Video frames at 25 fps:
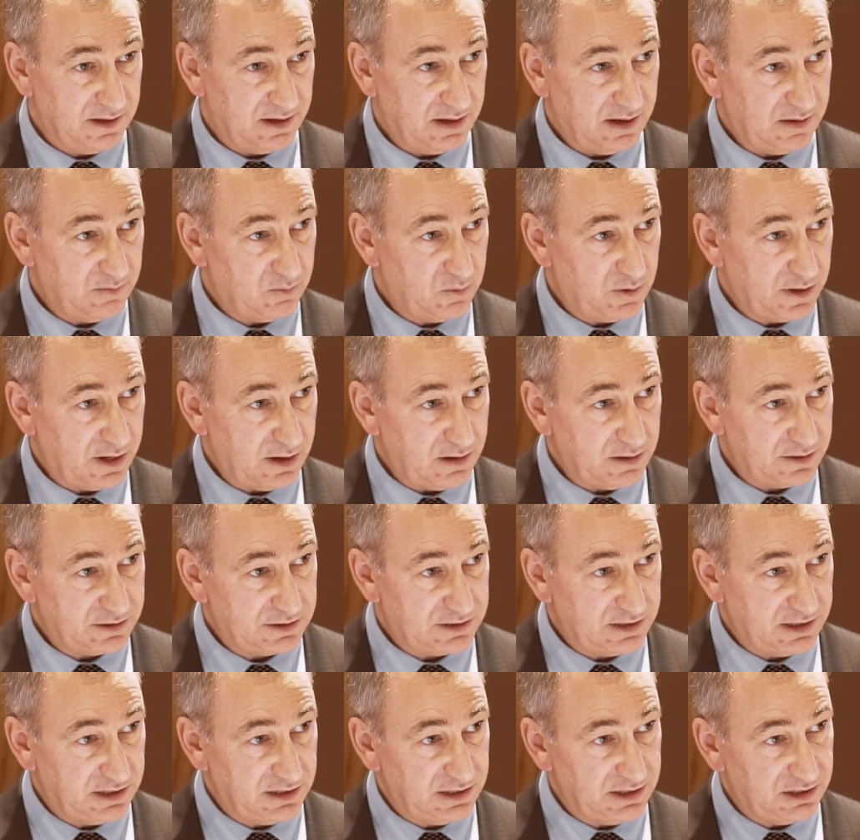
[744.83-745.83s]
And we are
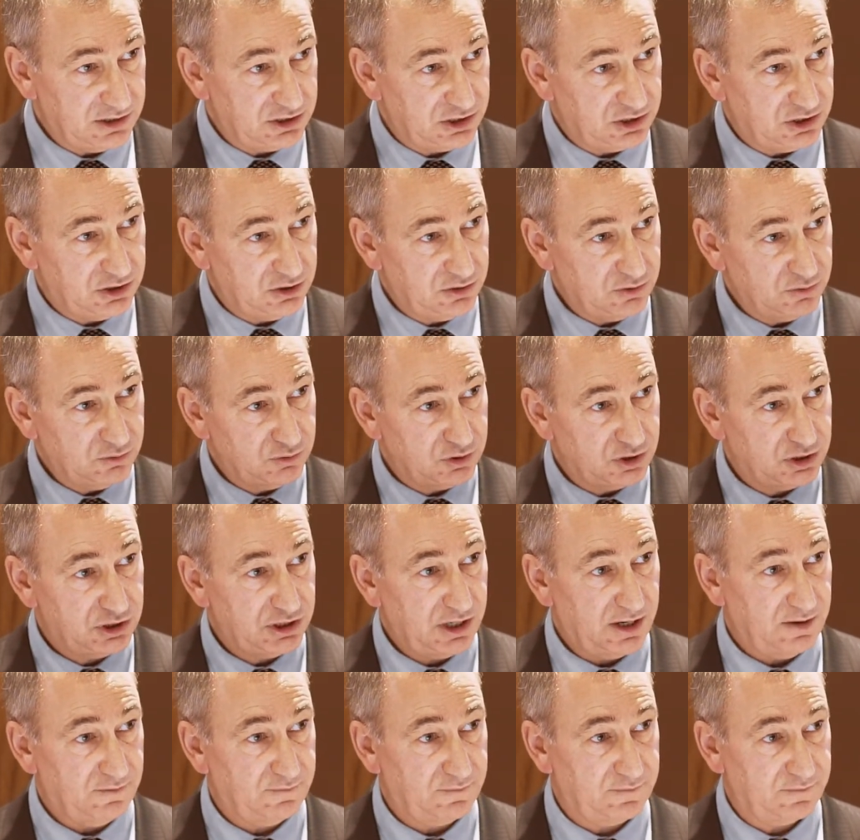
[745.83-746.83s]
seeing this huge
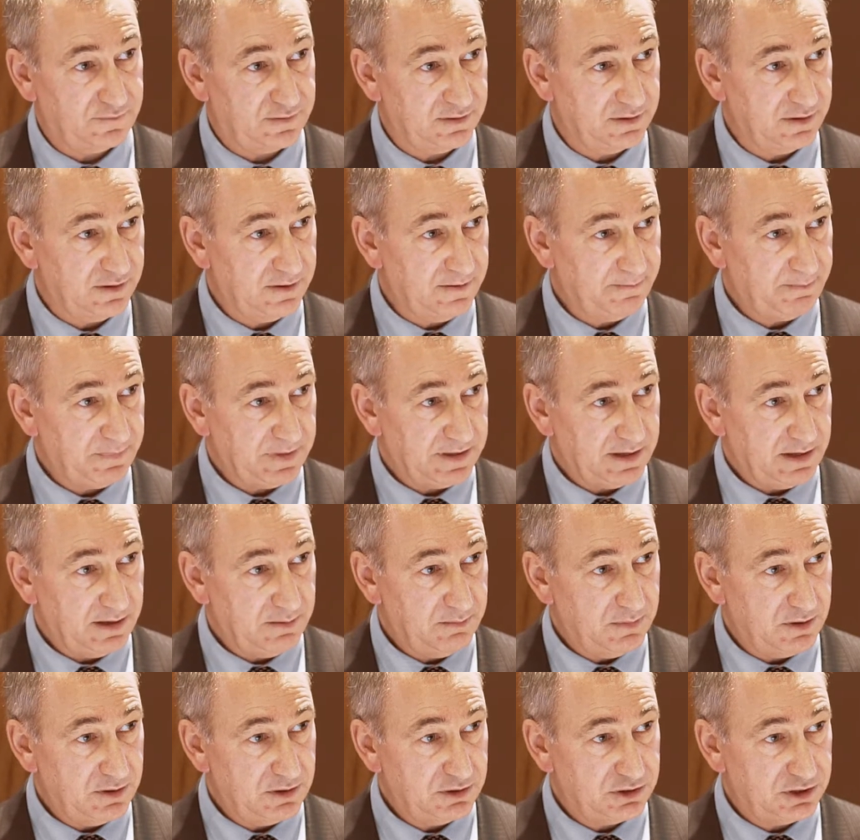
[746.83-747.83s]
shift.
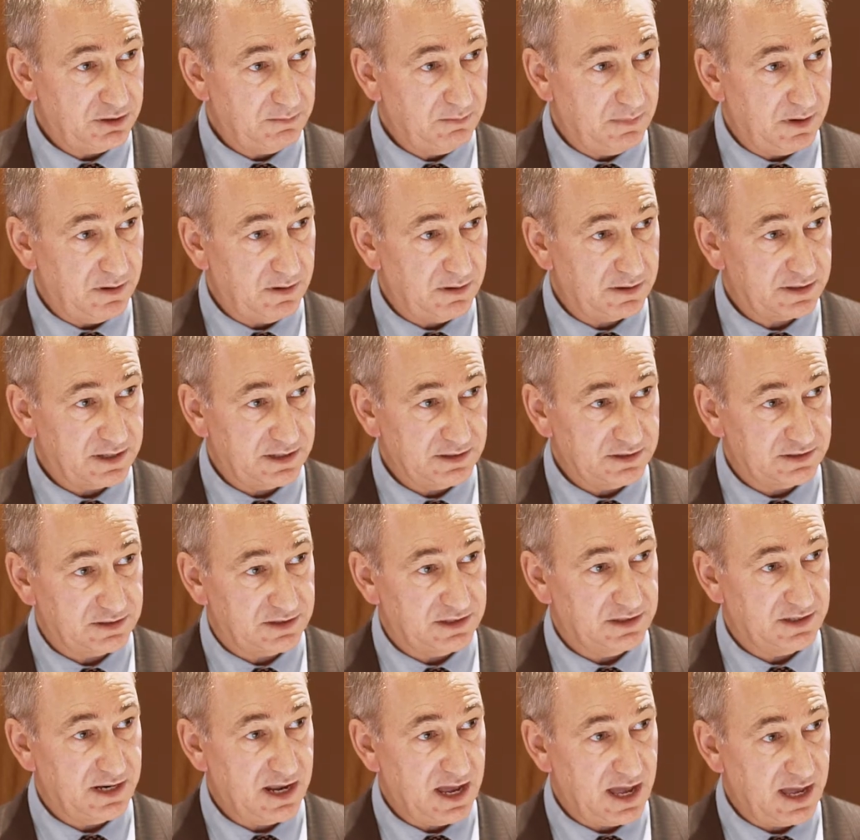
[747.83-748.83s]
Emerging markets
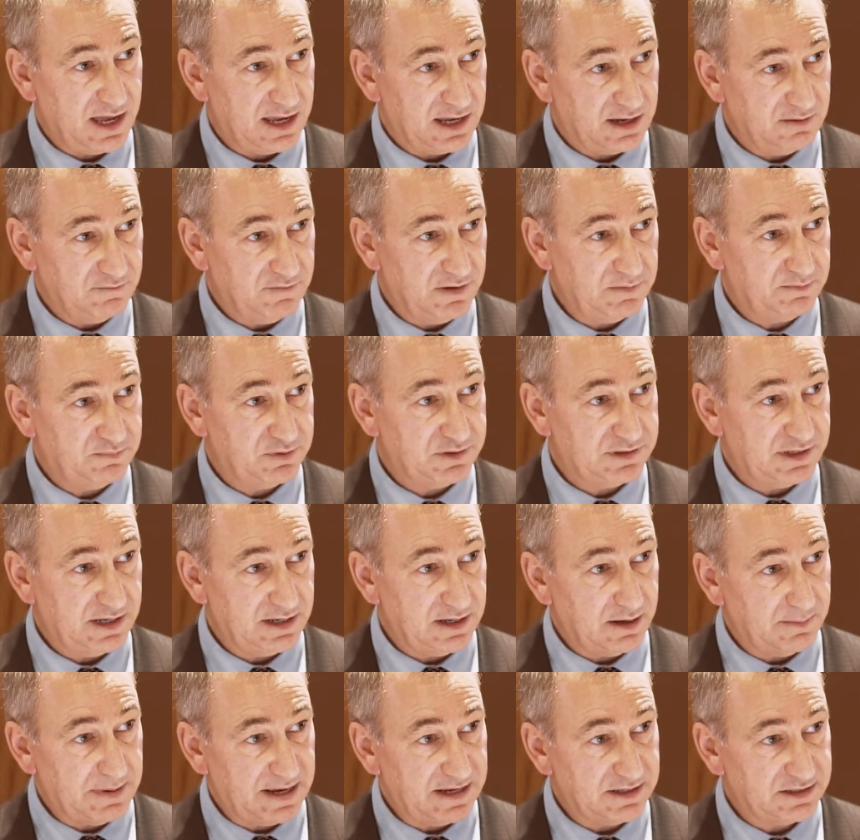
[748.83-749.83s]
today
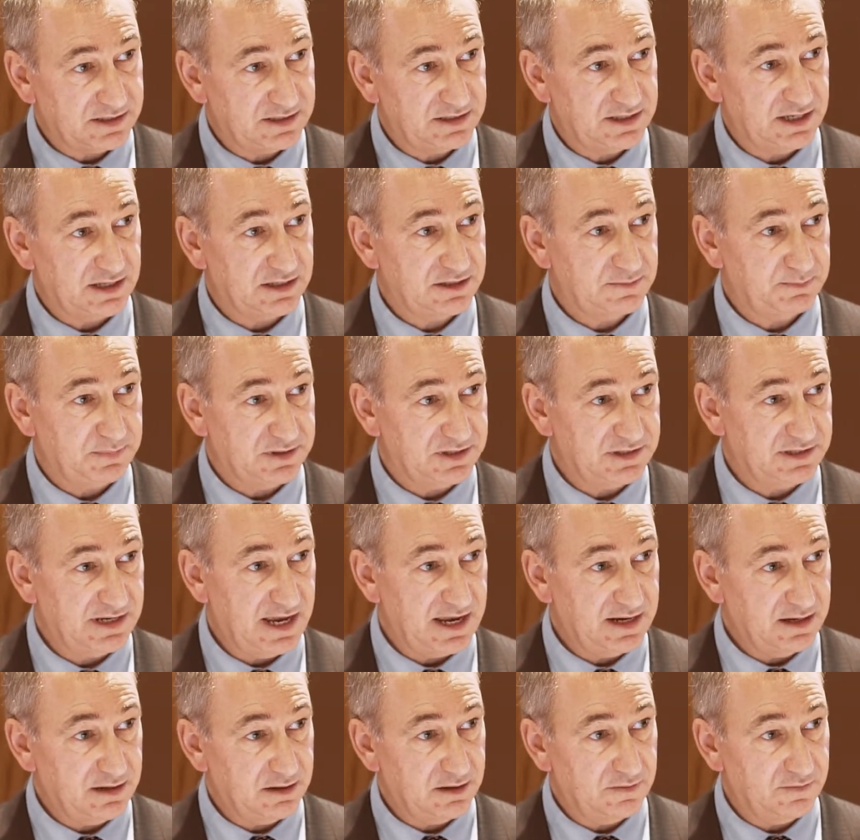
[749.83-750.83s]
represent about
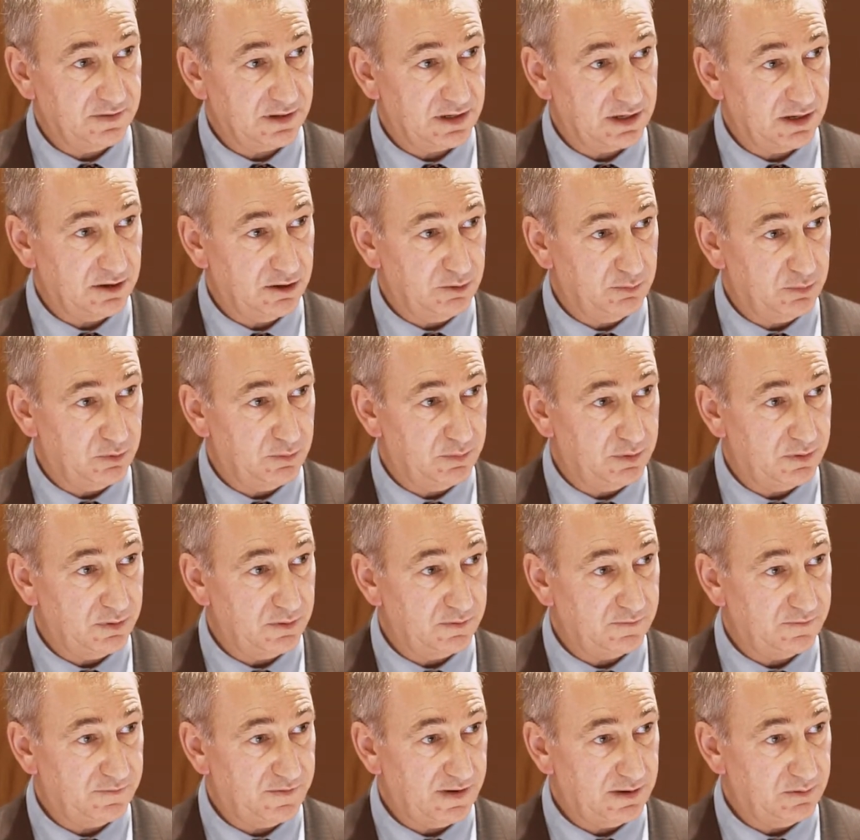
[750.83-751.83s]
6% of a global
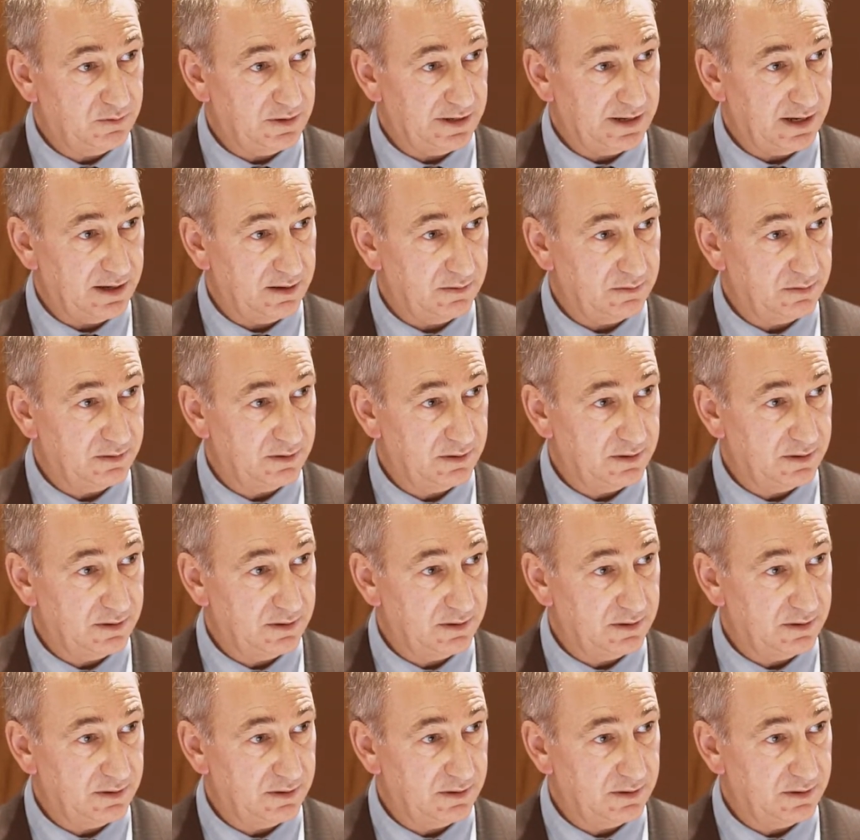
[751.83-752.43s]
portfolio.